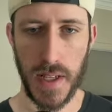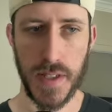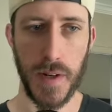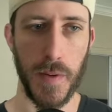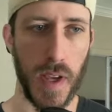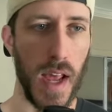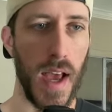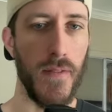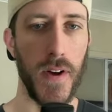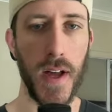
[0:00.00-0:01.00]
So we're going to have
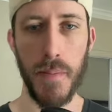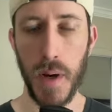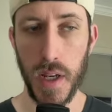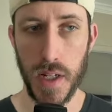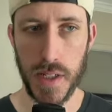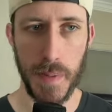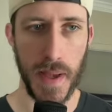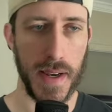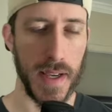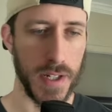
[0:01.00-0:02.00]
a lot of money to spend
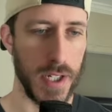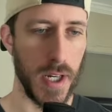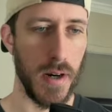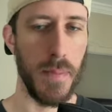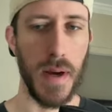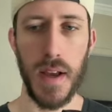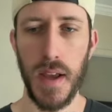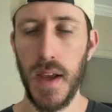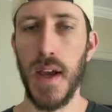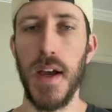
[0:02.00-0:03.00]
next year, but
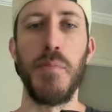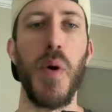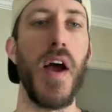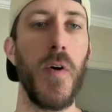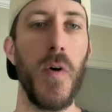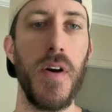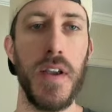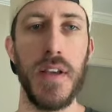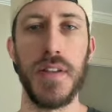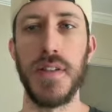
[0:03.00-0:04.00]

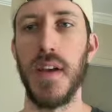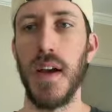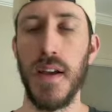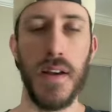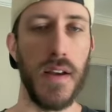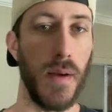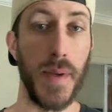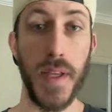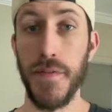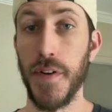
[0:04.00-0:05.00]
priorities, I
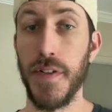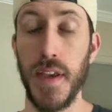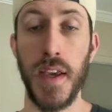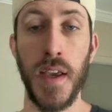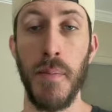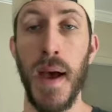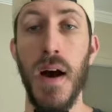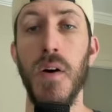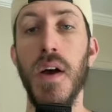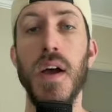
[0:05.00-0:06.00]
mean, if you're thinking
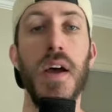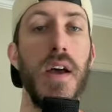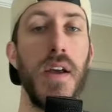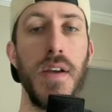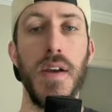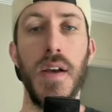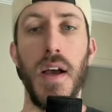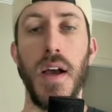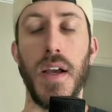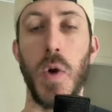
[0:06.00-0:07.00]
about
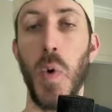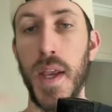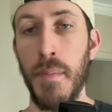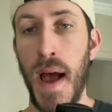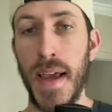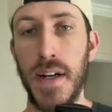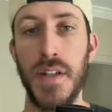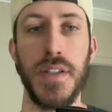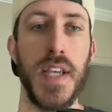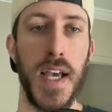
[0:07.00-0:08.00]
Quinn
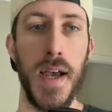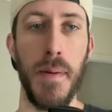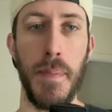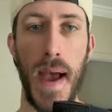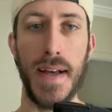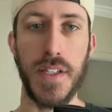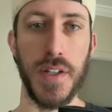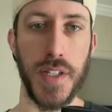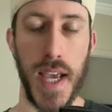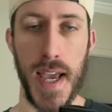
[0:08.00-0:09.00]
Meinerz, Pat
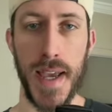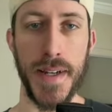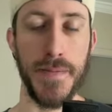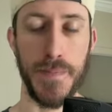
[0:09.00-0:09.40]
Surtain,